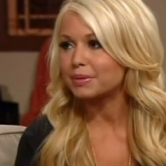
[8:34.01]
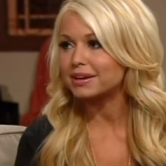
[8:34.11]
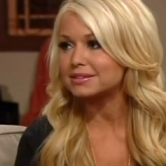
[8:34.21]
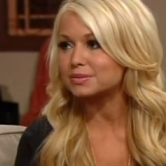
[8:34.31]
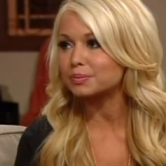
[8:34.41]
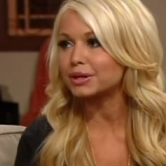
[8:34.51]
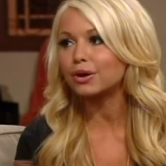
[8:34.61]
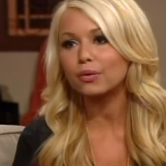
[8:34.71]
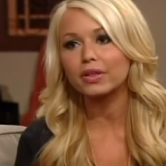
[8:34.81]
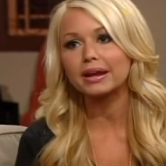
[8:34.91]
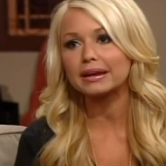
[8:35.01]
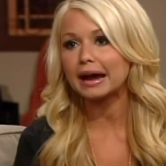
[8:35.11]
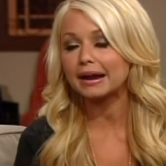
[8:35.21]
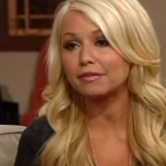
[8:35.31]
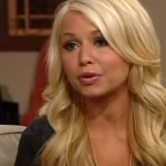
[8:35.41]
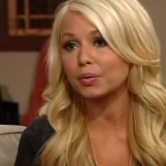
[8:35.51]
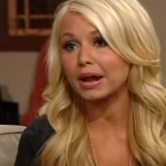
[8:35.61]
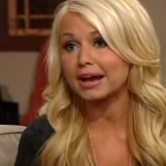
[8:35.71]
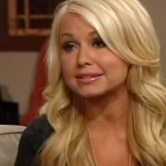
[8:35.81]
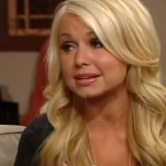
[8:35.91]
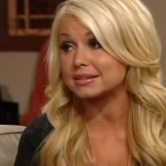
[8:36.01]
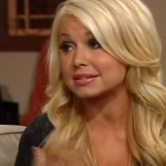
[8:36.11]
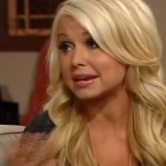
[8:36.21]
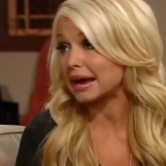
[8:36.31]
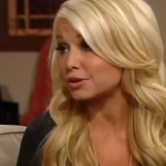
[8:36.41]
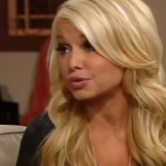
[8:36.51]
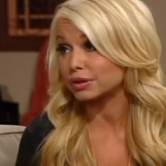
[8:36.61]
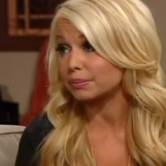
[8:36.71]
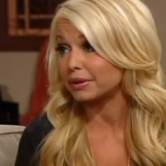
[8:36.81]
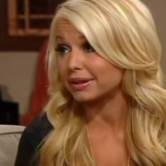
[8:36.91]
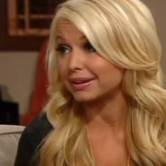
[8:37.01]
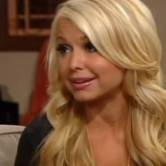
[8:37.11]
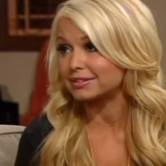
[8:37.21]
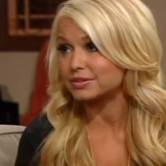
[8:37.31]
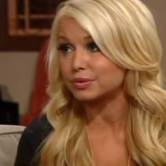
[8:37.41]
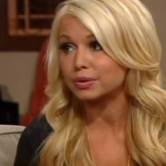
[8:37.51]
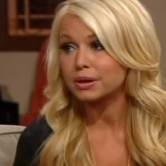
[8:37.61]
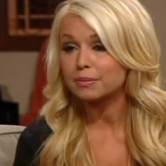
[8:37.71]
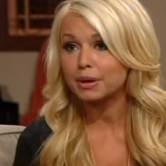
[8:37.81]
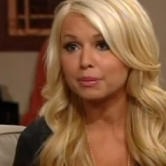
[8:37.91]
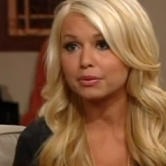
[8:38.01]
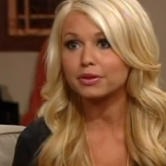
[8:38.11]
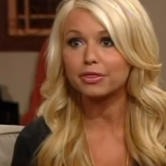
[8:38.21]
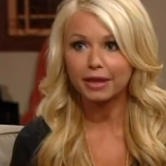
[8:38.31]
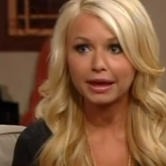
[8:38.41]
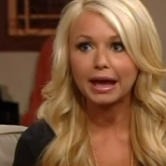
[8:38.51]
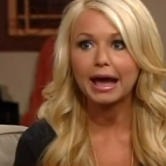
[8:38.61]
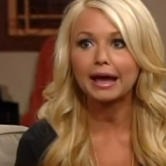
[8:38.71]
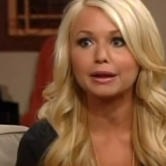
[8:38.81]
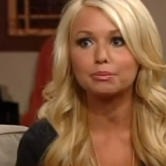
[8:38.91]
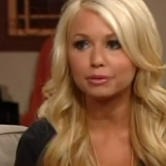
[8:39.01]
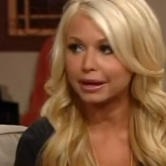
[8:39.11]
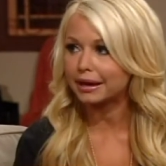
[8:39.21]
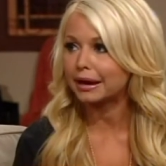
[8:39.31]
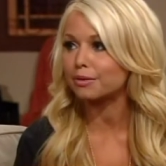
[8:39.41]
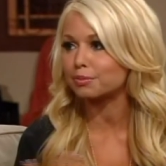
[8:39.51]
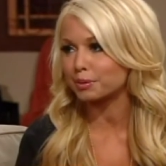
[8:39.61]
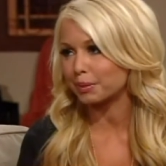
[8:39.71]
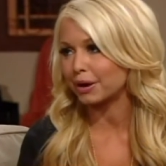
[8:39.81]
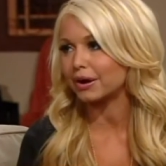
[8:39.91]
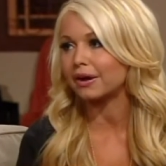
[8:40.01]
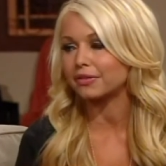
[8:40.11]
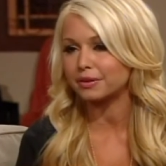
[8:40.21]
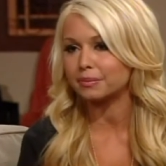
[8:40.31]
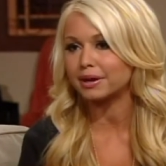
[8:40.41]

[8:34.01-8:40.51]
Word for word: because we know that not everyone has that as a natural ability to be able to think ahead and plan out and prepare healthy